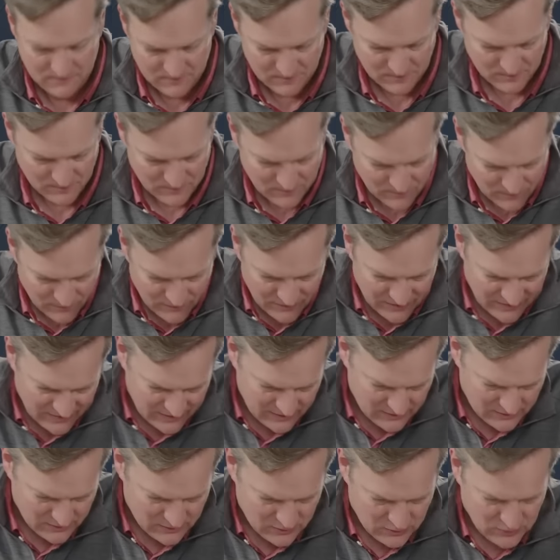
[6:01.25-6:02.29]

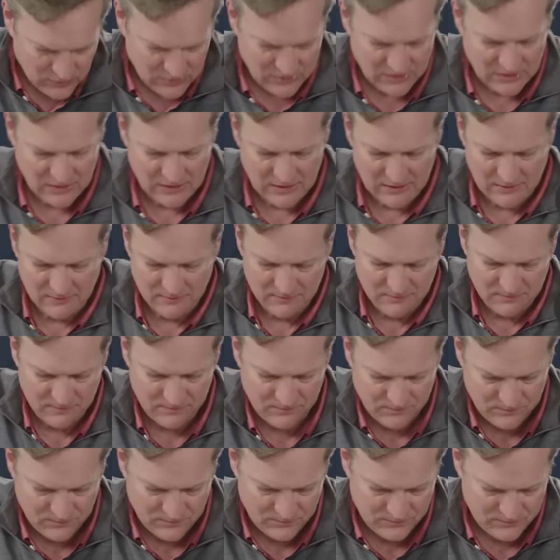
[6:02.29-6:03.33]

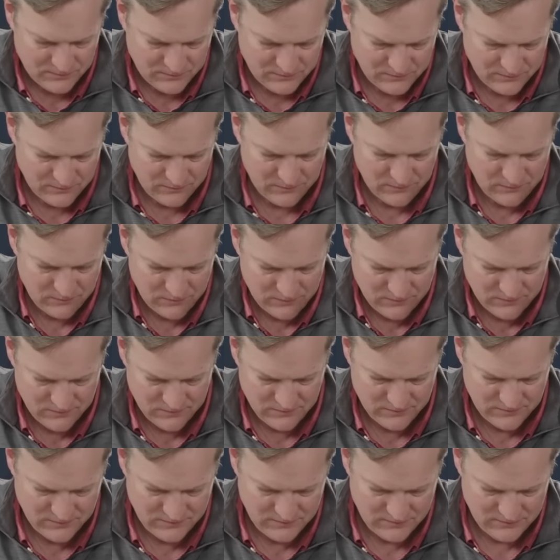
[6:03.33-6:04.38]

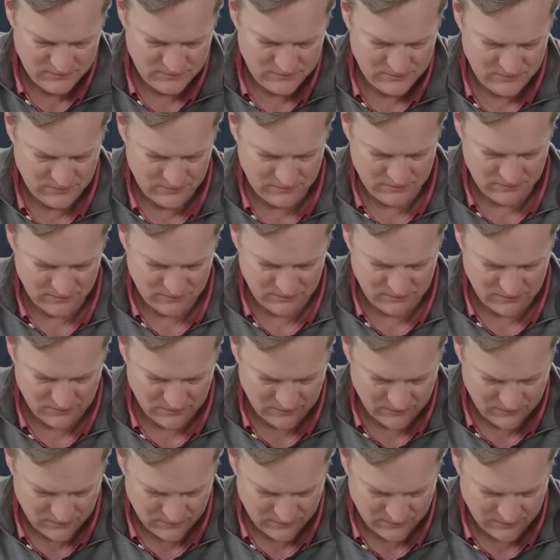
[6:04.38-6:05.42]

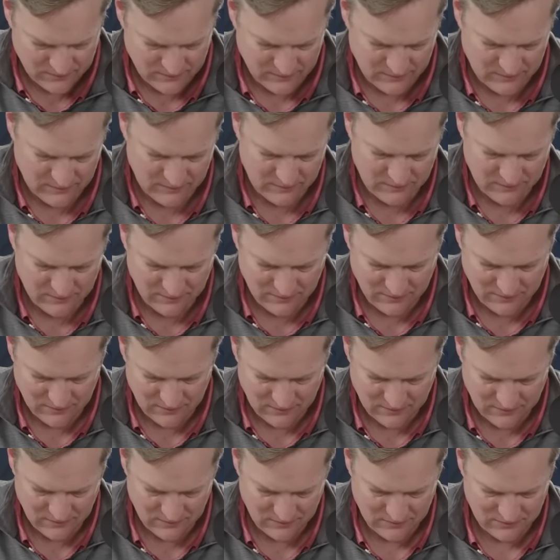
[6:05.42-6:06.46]

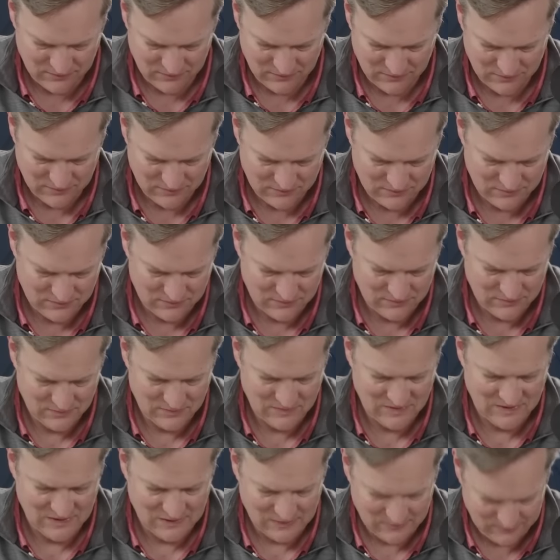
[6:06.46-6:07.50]

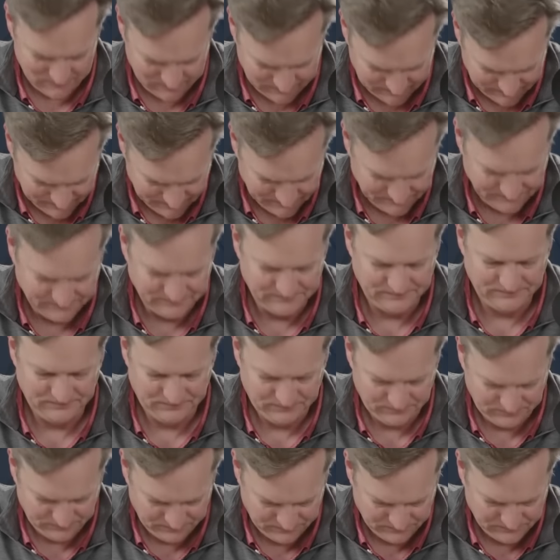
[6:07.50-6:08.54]

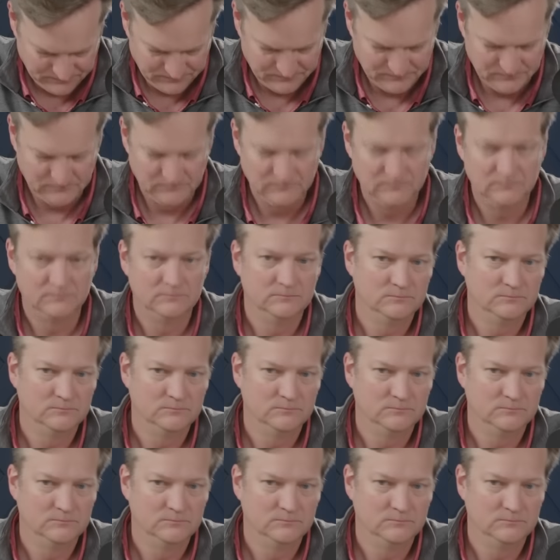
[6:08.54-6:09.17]
No words are spoken by the person on screen.